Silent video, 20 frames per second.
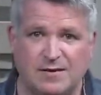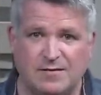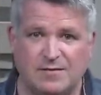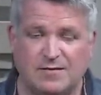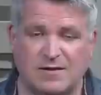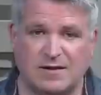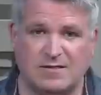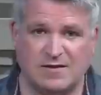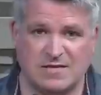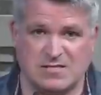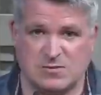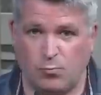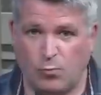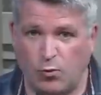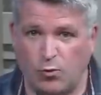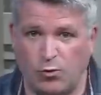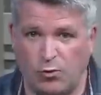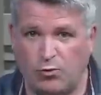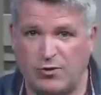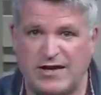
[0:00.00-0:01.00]
That this
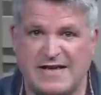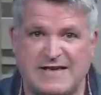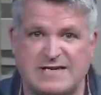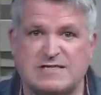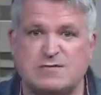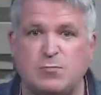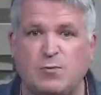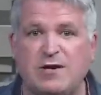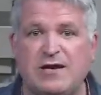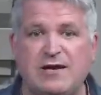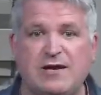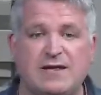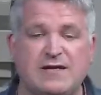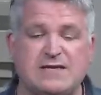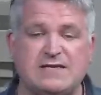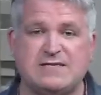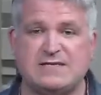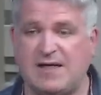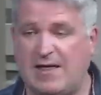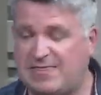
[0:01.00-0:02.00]
world is what it
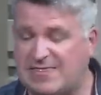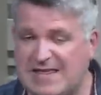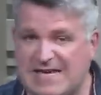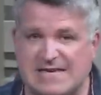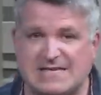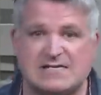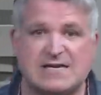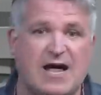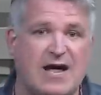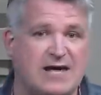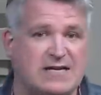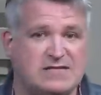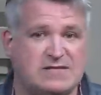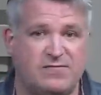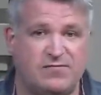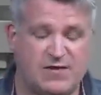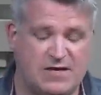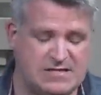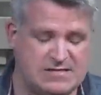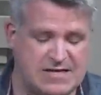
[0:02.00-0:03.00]
is? That these kinds
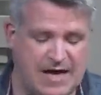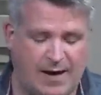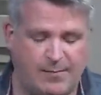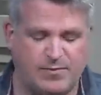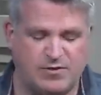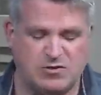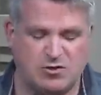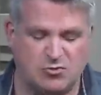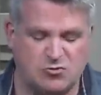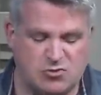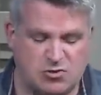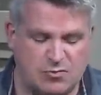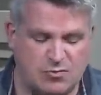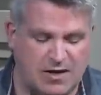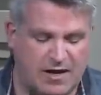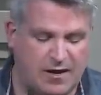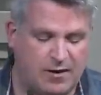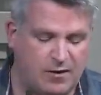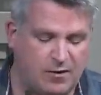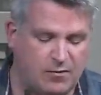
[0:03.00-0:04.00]
of things happen? Don't you
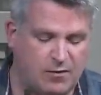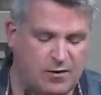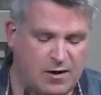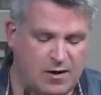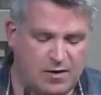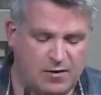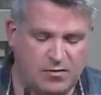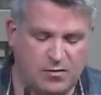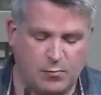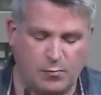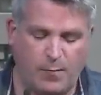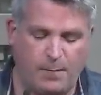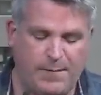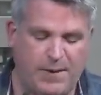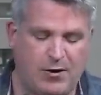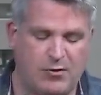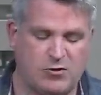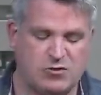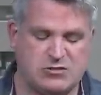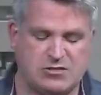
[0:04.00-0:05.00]
care that we're
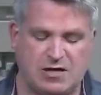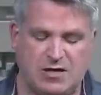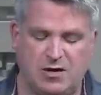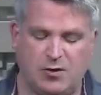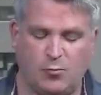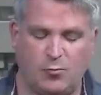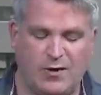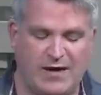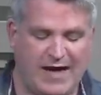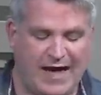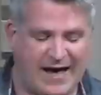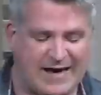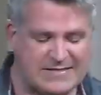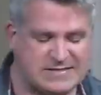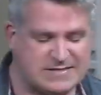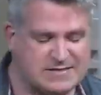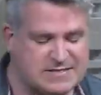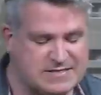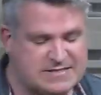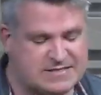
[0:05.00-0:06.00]
perishing here? We
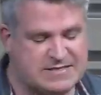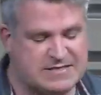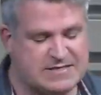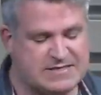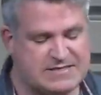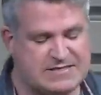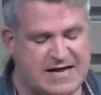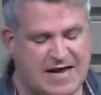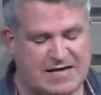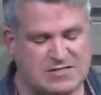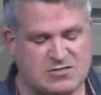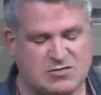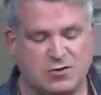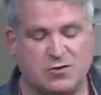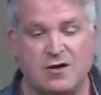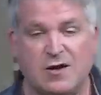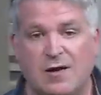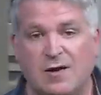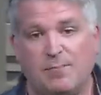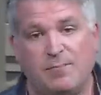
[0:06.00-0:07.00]
ask this in disaster
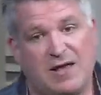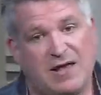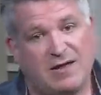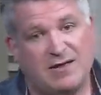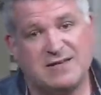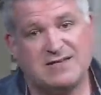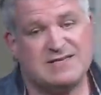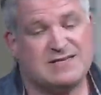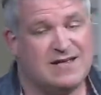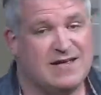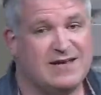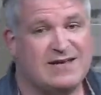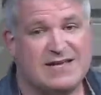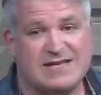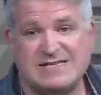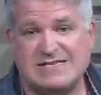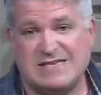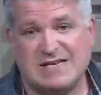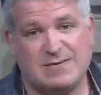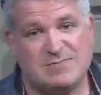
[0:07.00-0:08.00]
because it
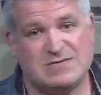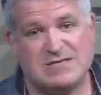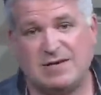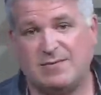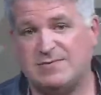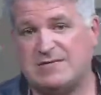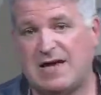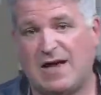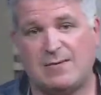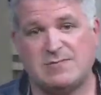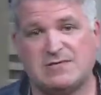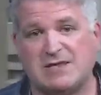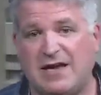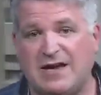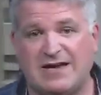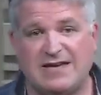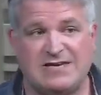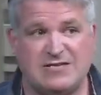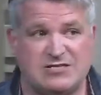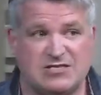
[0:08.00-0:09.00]
can seem sometimes
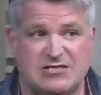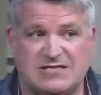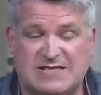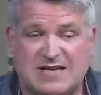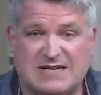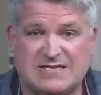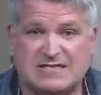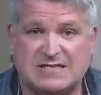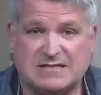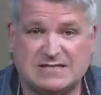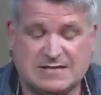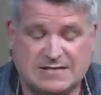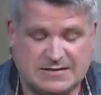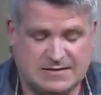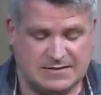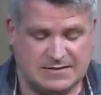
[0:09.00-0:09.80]
like he just doesn't.